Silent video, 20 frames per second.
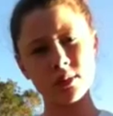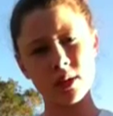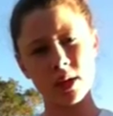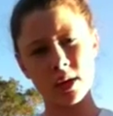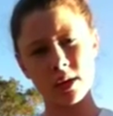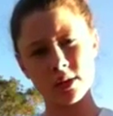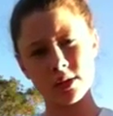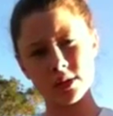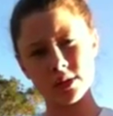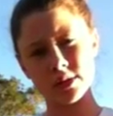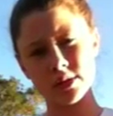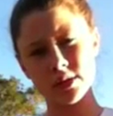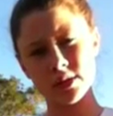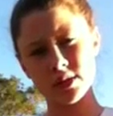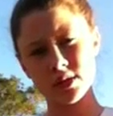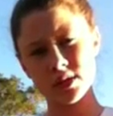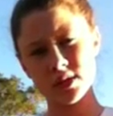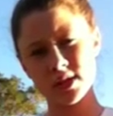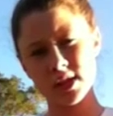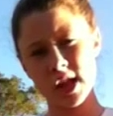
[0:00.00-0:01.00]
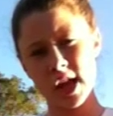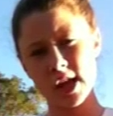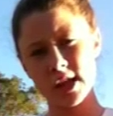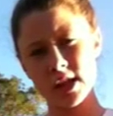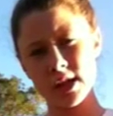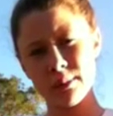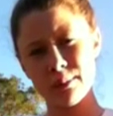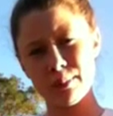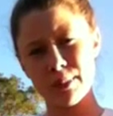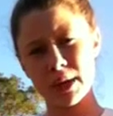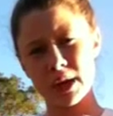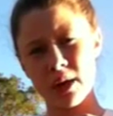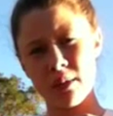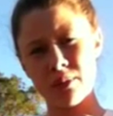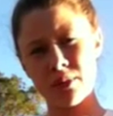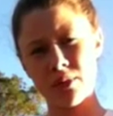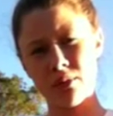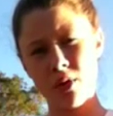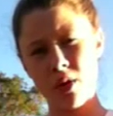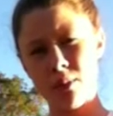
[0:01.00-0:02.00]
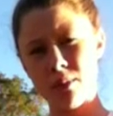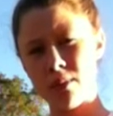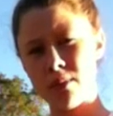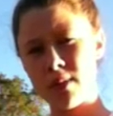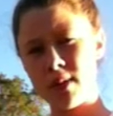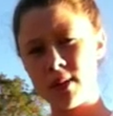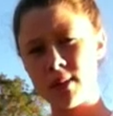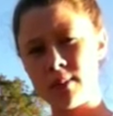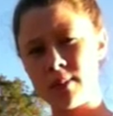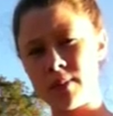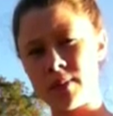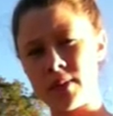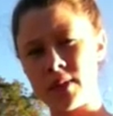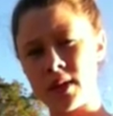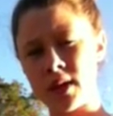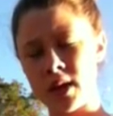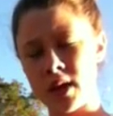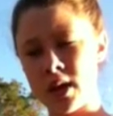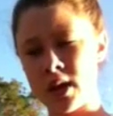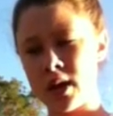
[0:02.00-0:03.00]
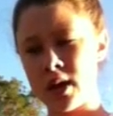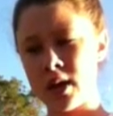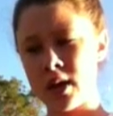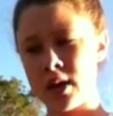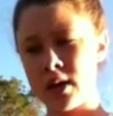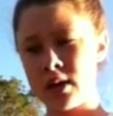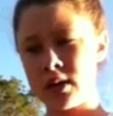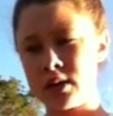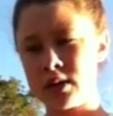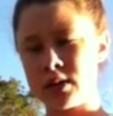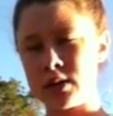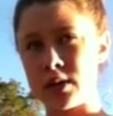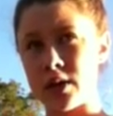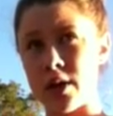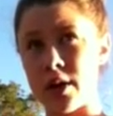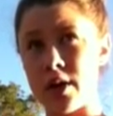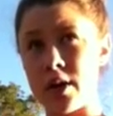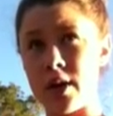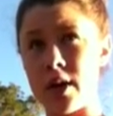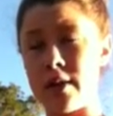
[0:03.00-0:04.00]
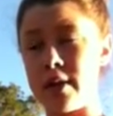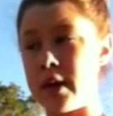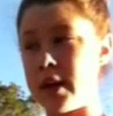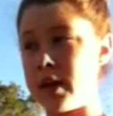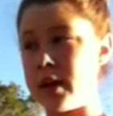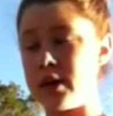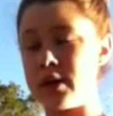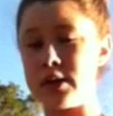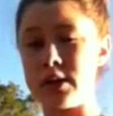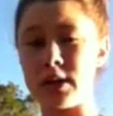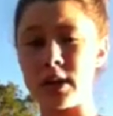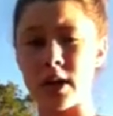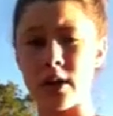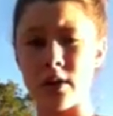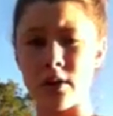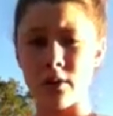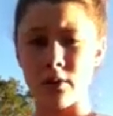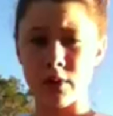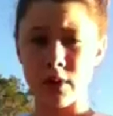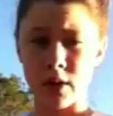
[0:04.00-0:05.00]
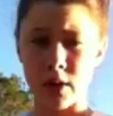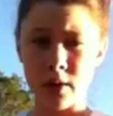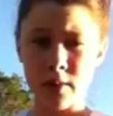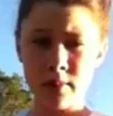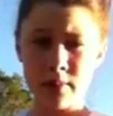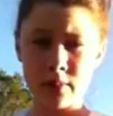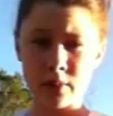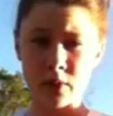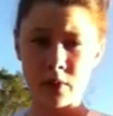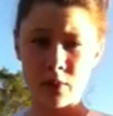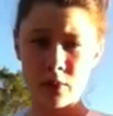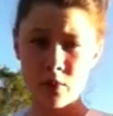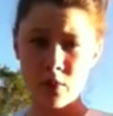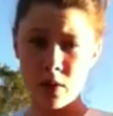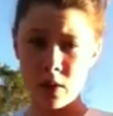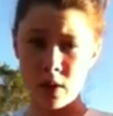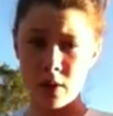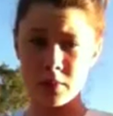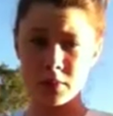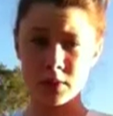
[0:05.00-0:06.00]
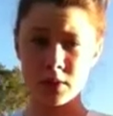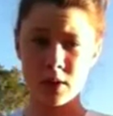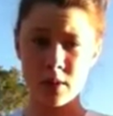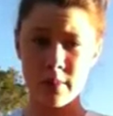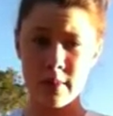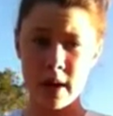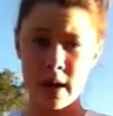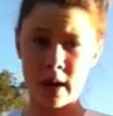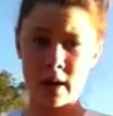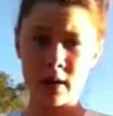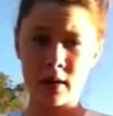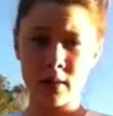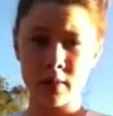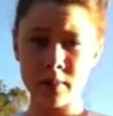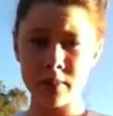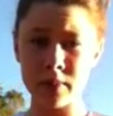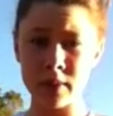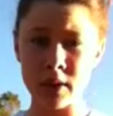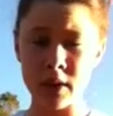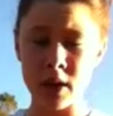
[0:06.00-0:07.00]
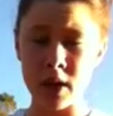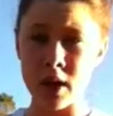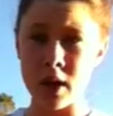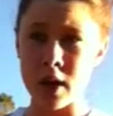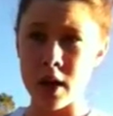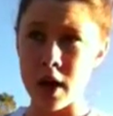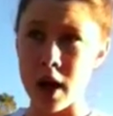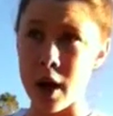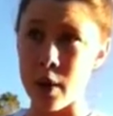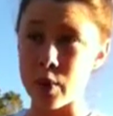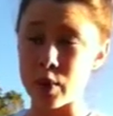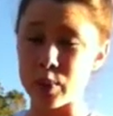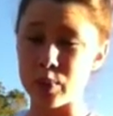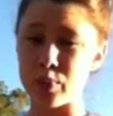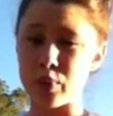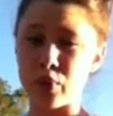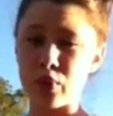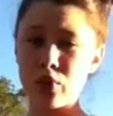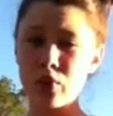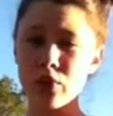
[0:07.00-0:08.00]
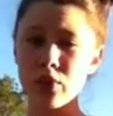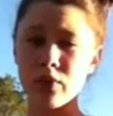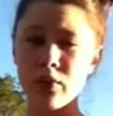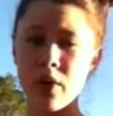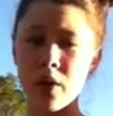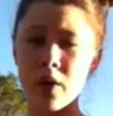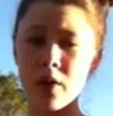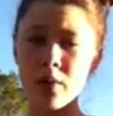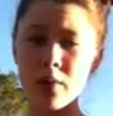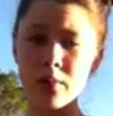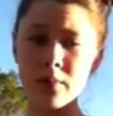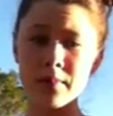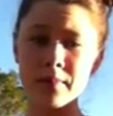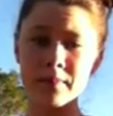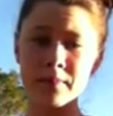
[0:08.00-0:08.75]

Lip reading: like just slightly pick up the rope a bit. So, and then to get her to rear, while I was on her back, I would pull the rope